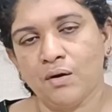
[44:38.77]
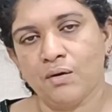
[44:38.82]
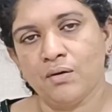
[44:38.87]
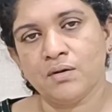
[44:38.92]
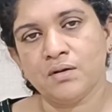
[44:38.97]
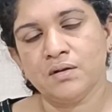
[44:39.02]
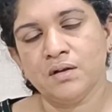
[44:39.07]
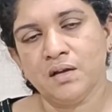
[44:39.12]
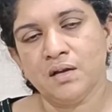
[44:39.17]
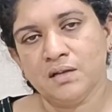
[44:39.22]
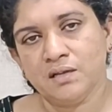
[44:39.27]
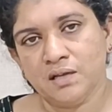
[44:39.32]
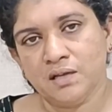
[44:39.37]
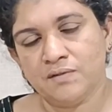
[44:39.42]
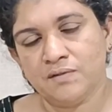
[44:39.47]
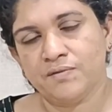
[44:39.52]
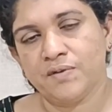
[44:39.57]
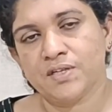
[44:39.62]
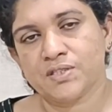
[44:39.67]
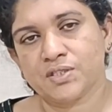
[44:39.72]
or
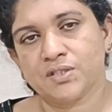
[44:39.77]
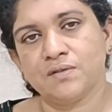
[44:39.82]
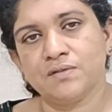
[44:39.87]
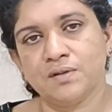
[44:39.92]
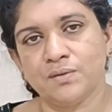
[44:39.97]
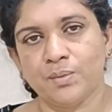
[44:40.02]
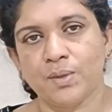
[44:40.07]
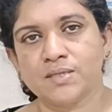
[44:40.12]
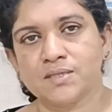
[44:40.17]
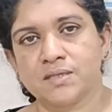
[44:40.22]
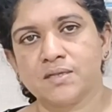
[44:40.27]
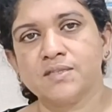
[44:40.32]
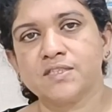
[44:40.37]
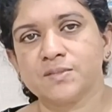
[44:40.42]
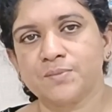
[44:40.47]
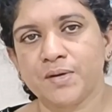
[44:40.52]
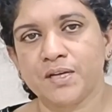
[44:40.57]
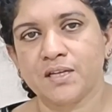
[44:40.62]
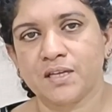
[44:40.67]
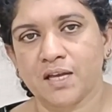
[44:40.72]
invasion of the vessels
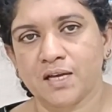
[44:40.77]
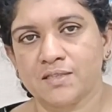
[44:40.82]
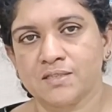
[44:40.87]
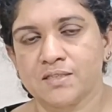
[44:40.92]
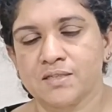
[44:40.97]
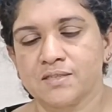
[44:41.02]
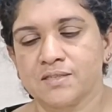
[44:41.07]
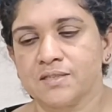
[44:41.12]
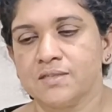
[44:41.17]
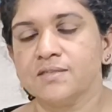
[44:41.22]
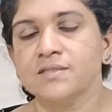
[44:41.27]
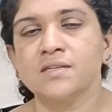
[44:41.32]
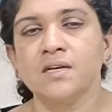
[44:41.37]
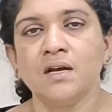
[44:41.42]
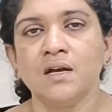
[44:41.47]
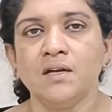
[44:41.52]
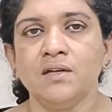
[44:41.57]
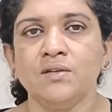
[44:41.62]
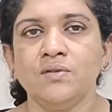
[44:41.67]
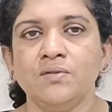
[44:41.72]
by cancer cells.
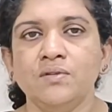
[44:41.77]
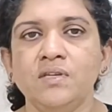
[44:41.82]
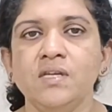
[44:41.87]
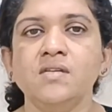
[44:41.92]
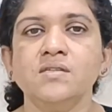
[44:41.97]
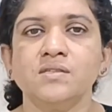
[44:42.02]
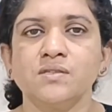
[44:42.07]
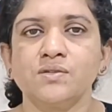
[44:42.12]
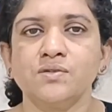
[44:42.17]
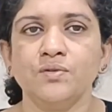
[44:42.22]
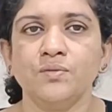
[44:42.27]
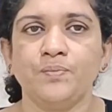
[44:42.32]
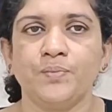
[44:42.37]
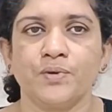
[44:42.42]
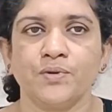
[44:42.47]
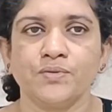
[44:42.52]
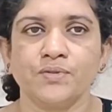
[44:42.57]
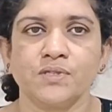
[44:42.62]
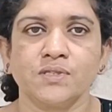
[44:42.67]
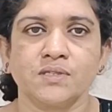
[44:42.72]
Now these two
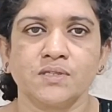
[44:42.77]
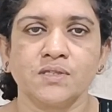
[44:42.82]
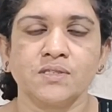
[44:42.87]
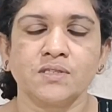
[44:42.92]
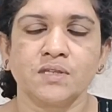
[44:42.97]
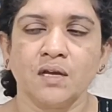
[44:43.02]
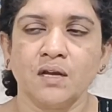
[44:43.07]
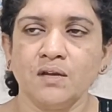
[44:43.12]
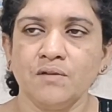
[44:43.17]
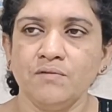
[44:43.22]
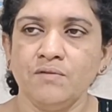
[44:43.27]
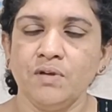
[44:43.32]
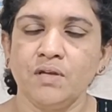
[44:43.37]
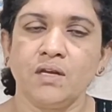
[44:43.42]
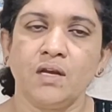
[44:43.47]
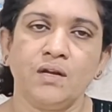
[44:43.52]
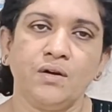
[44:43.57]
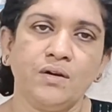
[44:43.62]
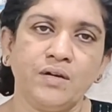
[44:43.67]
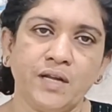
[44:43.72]
processes we
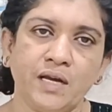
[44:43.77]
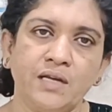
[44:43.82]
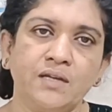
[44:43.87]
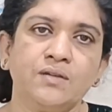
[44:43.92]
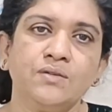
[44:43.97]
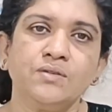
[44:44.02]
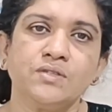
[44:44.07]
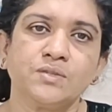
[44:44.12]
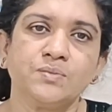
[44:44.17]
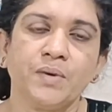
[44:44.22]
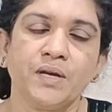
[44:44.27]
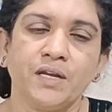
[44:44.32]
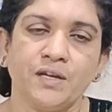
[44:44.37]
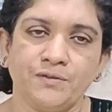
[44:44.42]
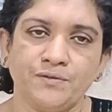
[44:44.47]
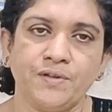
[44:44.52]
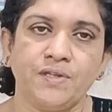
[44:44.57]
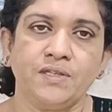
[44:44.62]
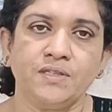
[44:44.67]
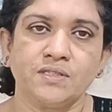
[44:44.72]
cannot diagnose by
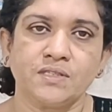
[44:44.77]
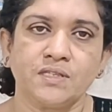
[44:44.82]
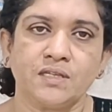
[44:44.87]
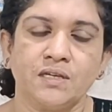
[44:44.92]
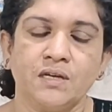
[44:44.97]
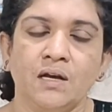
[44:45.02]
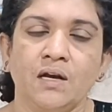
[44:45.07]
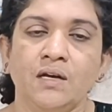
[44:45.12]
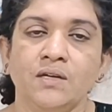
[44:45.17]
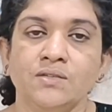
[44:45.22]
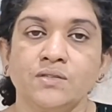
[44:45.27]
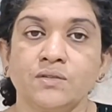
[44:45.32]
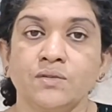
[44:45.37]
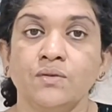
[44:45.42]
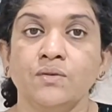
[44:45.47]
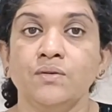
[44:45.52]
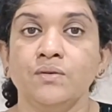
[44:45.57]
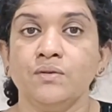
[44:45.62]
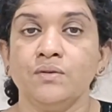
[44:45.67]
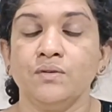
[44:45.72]
FNAC.
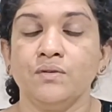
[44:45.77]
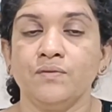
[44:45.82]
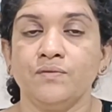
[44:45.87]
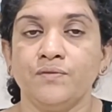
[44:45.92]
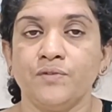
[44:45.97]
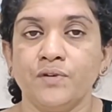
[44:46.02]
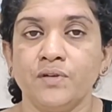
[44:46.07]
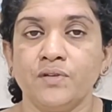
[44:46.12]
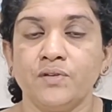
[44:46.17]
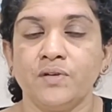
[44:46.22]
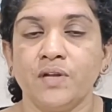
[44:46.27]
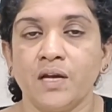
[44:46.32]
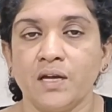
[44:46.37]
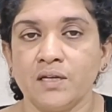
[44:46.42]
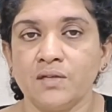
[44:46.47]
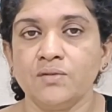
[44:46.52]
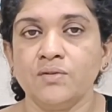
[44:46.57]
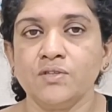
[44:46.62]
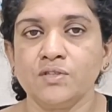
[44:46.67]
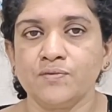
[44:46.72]
So to
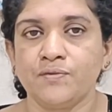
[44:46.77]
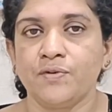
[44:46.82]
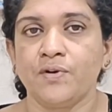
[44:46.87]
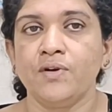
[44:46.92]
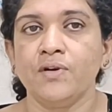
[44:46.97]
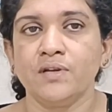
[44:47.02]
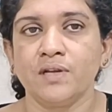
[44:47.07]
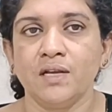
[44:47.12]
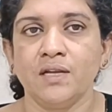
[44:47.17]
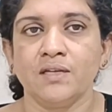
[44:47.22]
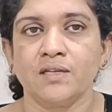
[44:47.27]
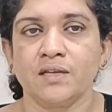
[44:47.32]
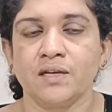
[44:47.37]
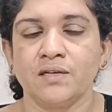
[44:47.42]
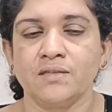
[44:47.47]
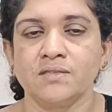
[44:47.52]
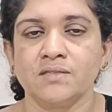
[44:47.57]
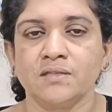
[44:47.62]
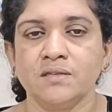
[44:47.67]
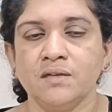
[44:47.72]
diagnose follicular
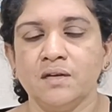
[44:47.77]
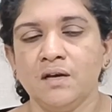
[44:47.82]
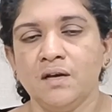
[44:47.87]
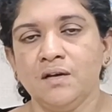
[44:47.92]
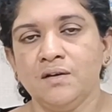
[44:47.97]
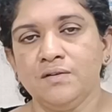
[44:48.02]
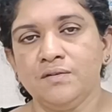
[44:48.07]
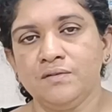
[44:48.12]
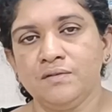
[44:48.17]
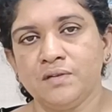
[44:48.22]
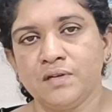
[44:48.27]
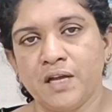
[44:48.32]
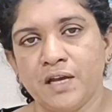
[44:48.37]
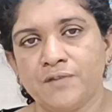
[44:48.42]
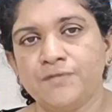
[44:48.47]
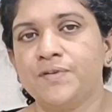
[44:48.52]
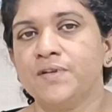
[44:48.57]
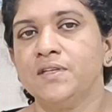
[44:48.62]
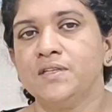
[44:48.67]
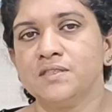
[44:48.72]
cancer,
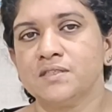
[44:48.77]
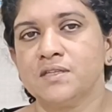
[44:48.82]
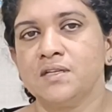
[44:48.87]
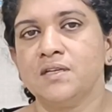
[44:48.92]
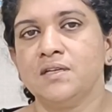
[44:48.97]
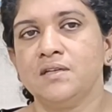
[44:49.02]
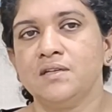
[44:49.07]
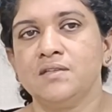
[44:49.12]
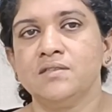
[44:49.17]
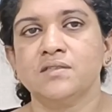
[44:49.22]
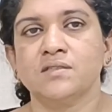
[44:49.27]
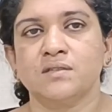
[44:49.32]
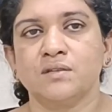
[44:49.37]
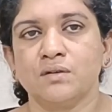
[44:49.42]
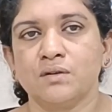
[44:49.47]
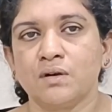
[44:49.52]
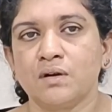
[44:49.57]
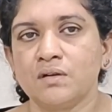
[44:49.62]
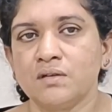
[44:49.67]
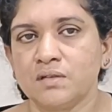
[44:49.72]
FNAC is
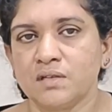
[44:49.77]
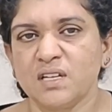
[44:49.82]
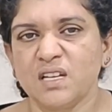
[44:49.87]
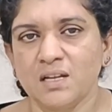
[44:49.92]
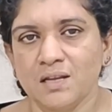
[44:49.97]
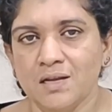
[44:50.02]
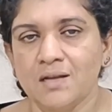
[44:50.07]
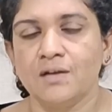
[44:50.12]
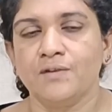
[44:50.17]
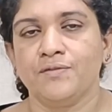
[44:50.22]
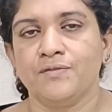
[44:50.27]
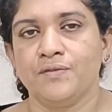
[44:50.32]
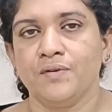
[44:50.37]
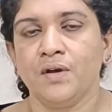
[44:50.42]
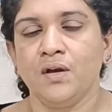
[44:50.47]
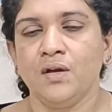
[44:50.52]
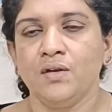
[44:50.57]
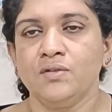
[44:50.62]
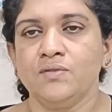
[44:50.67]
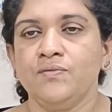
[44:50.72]
not enough.
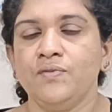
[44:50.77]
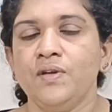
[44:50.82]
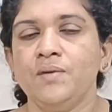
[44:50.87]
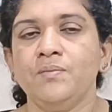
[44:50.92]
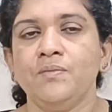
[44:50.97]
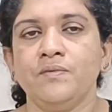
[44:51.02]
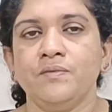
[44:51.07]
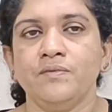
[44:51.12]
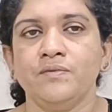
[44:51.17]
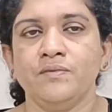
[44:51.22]
We